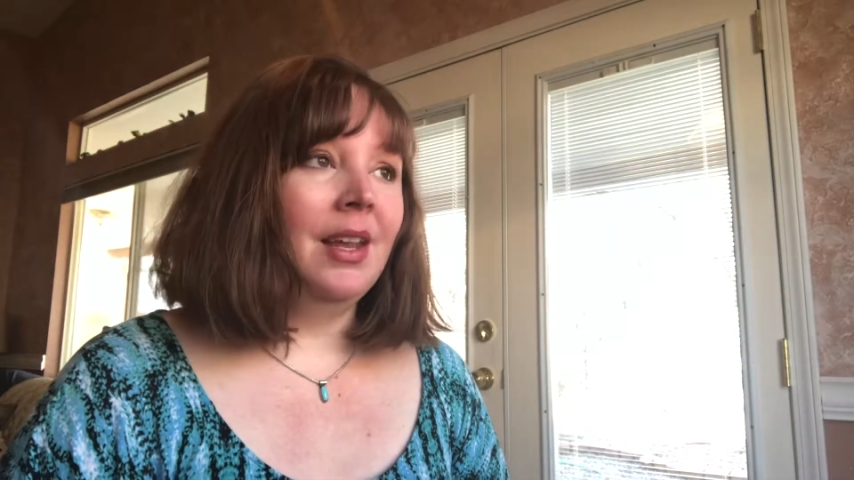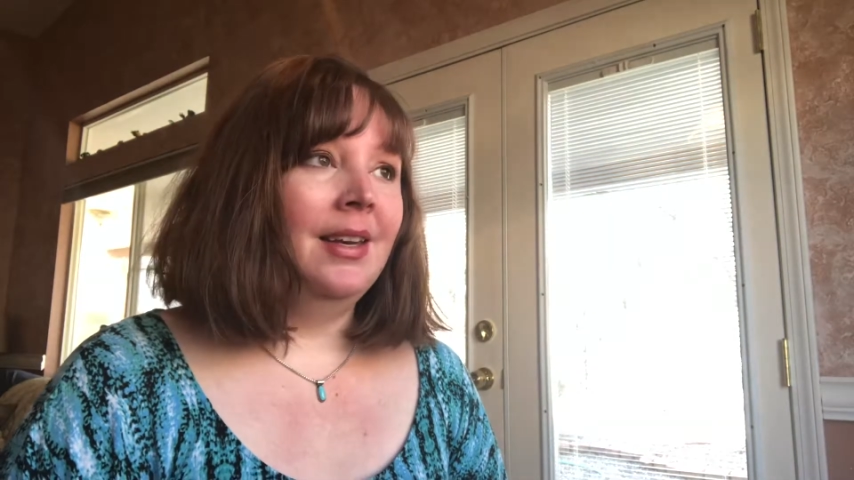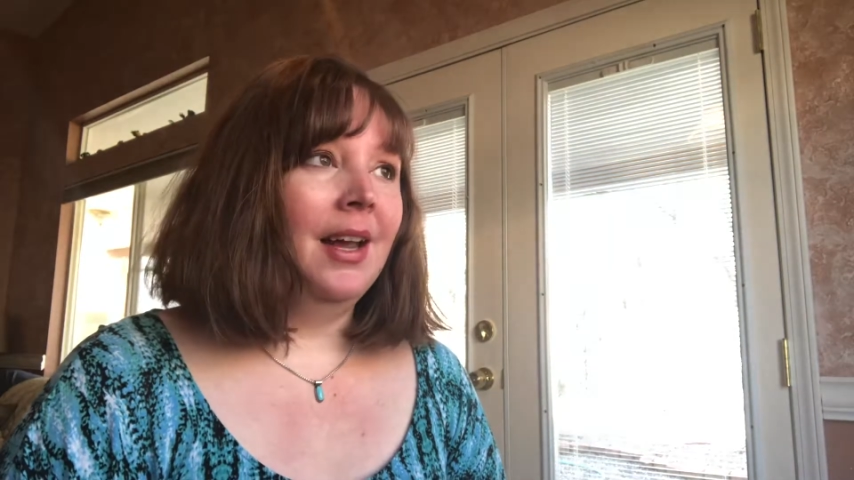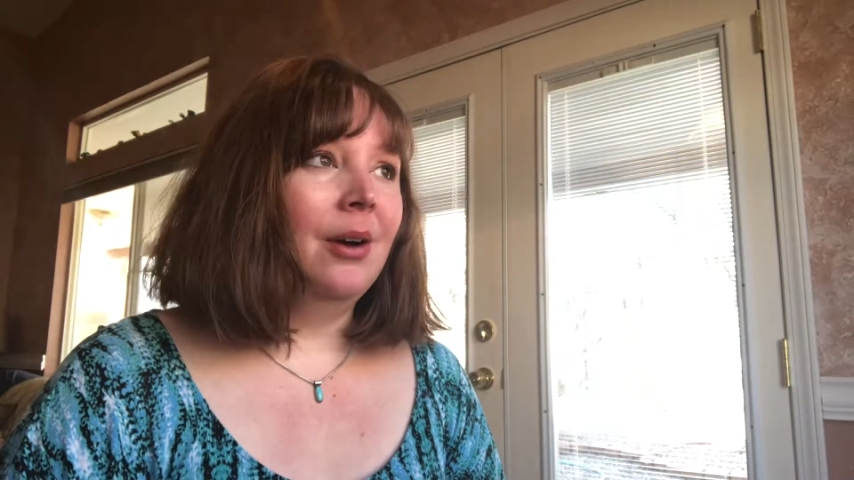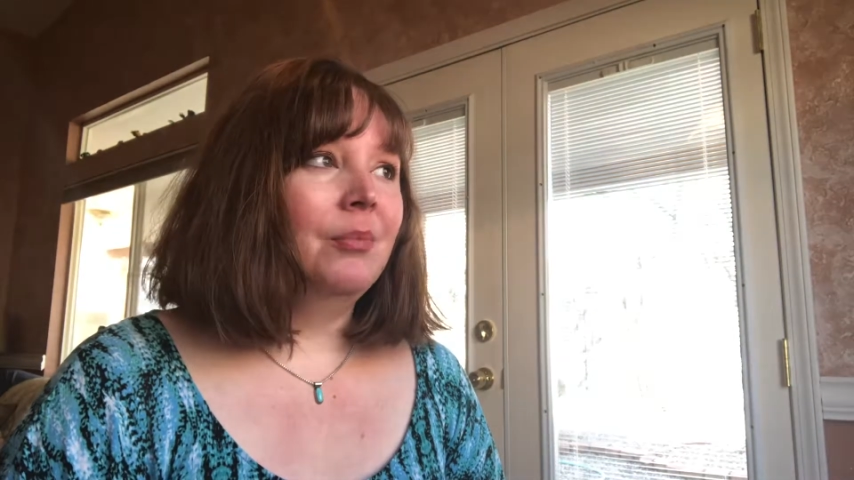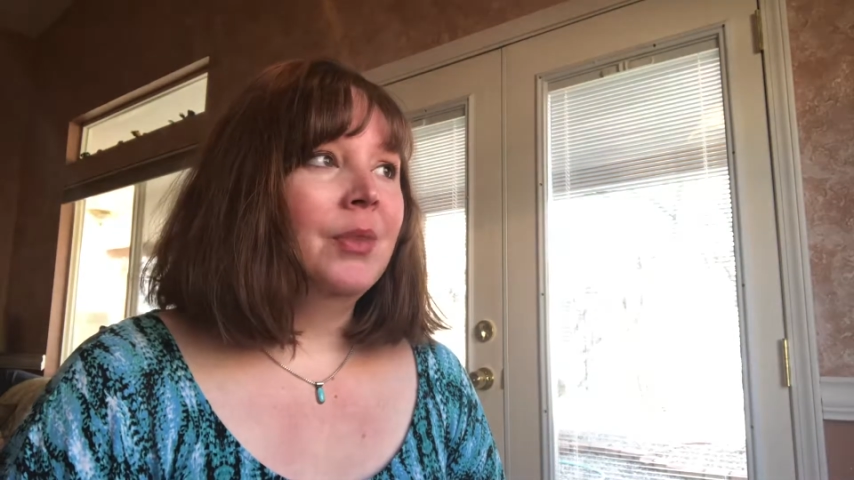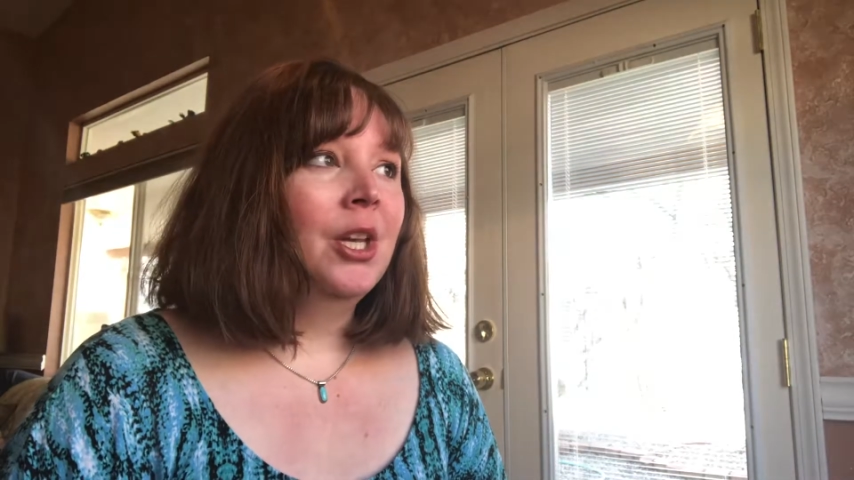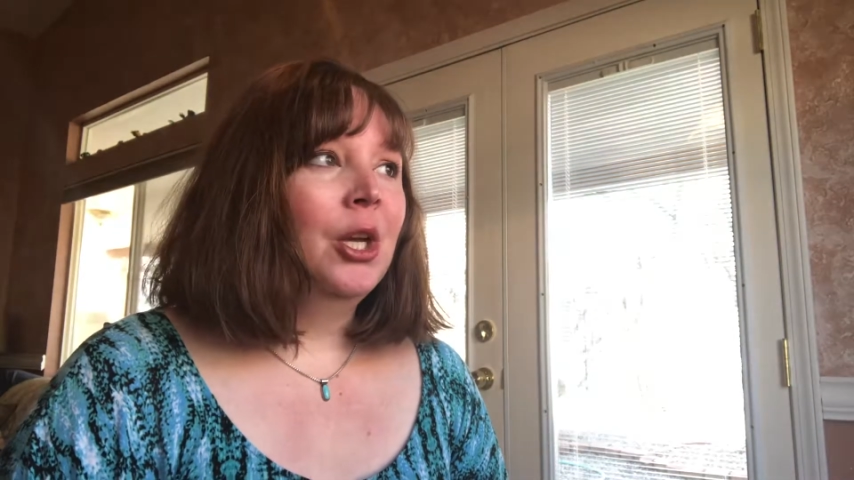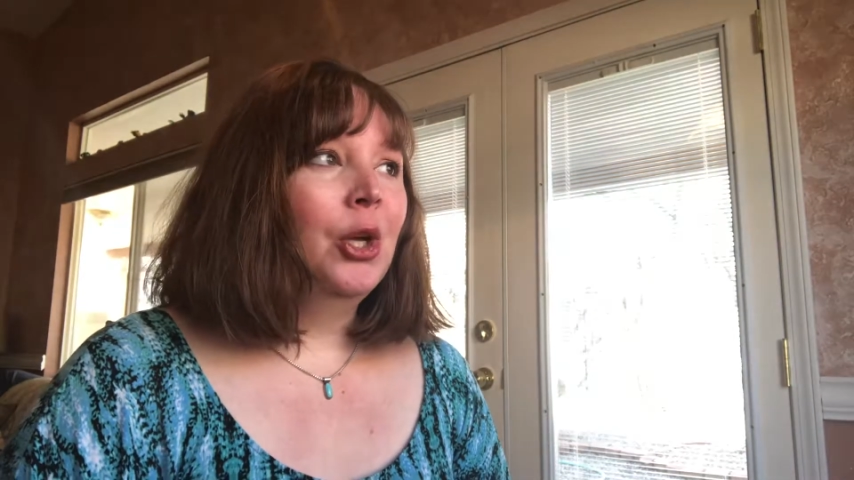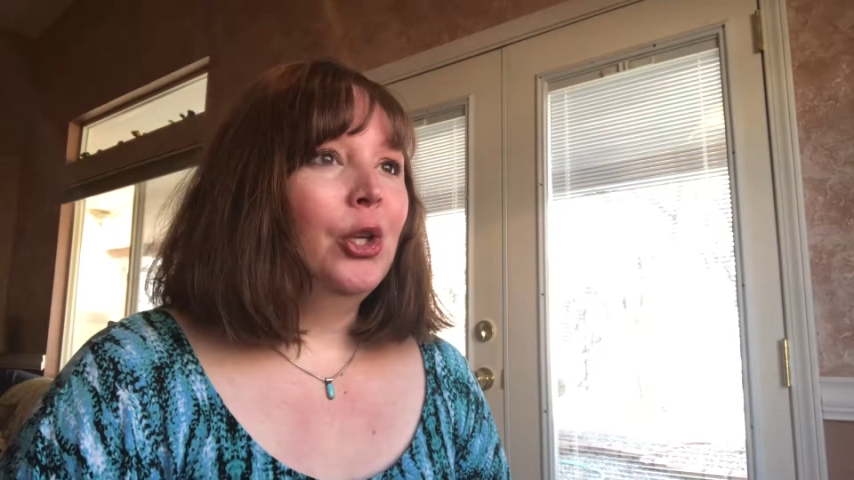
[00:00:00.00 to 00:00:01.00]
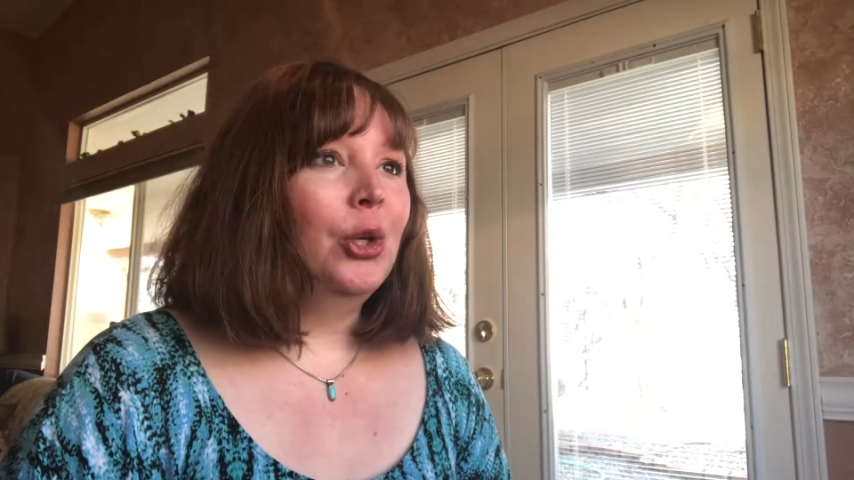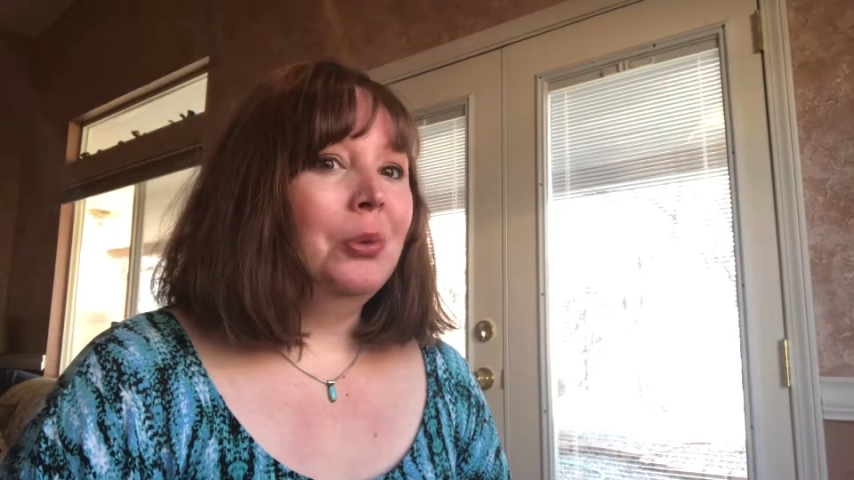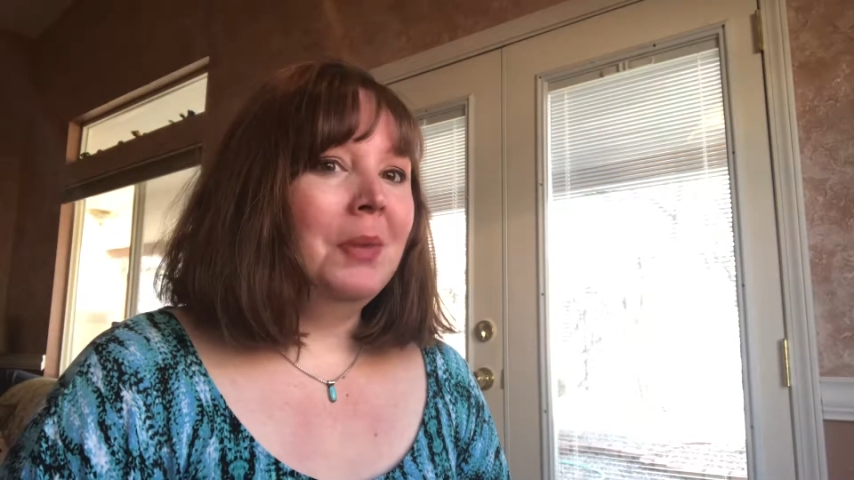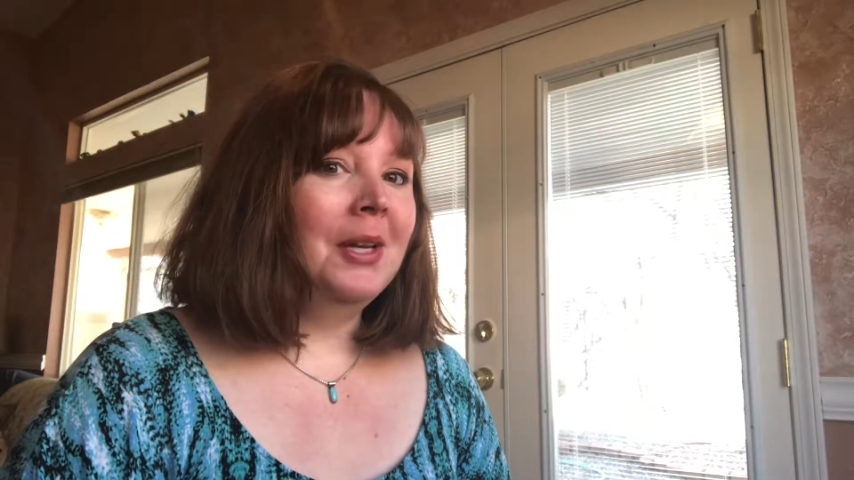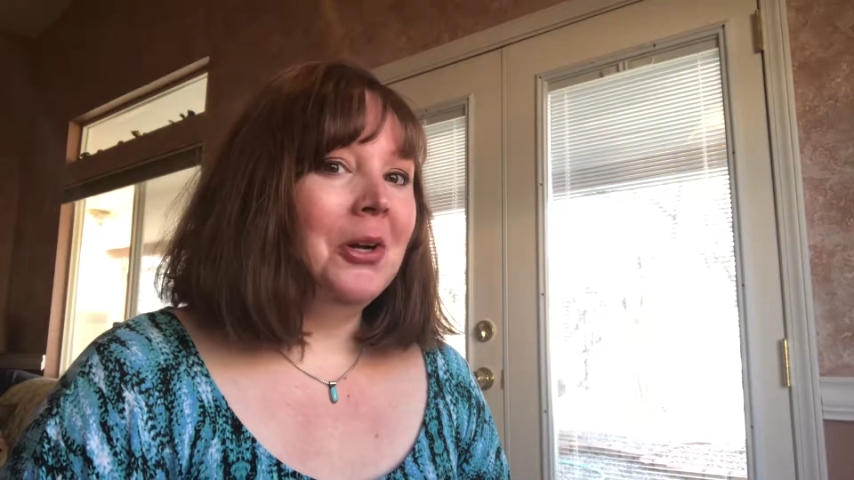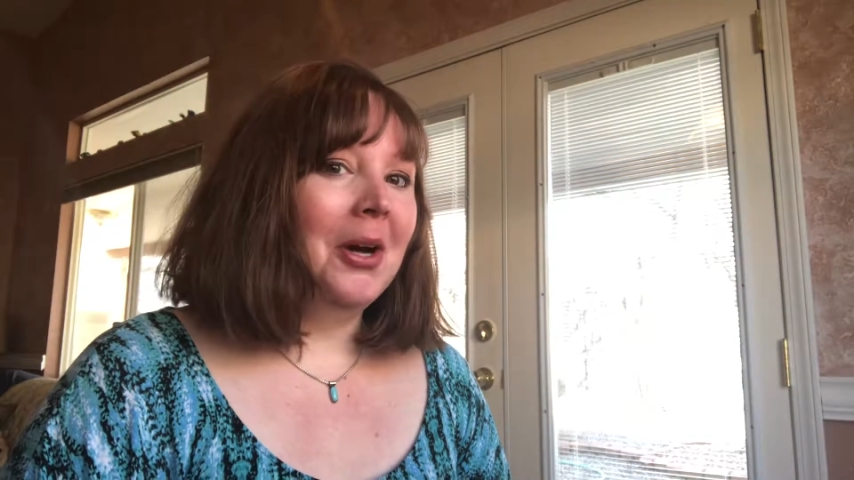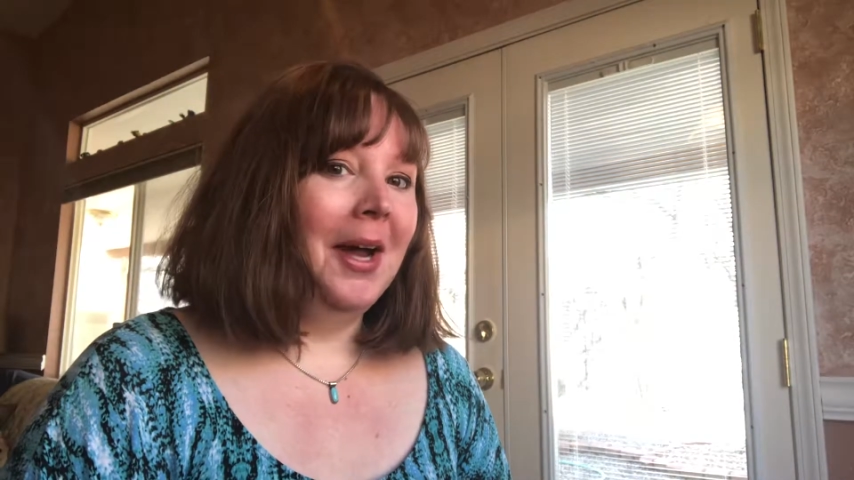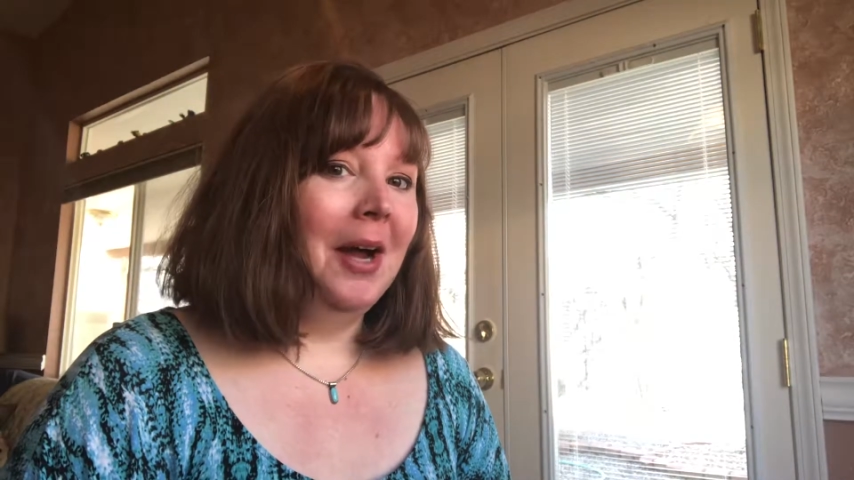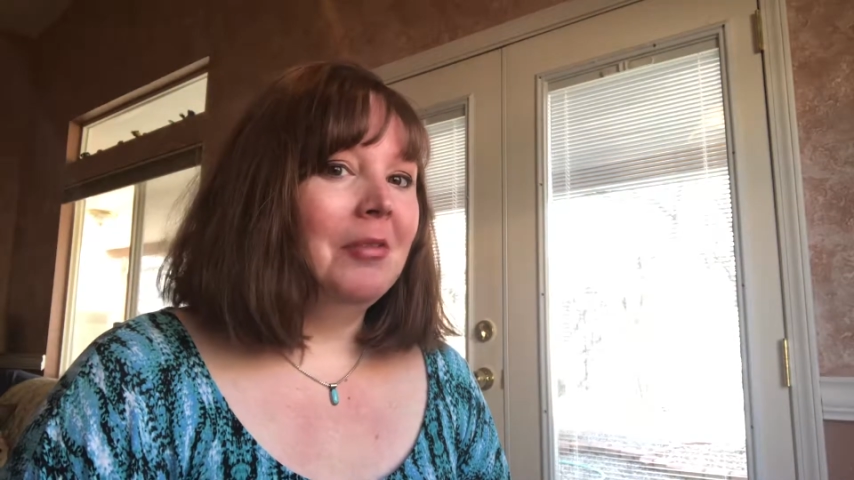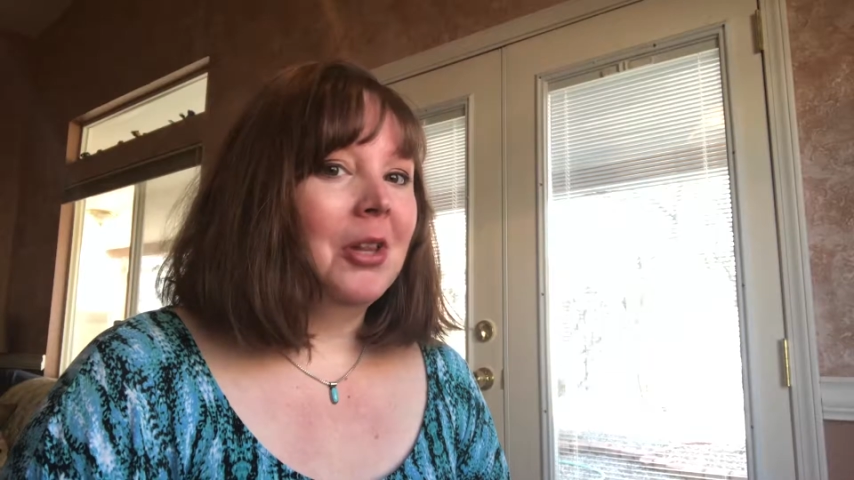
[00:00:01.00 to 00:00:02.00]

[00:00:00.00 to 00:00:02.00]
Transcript: Now, you may not have a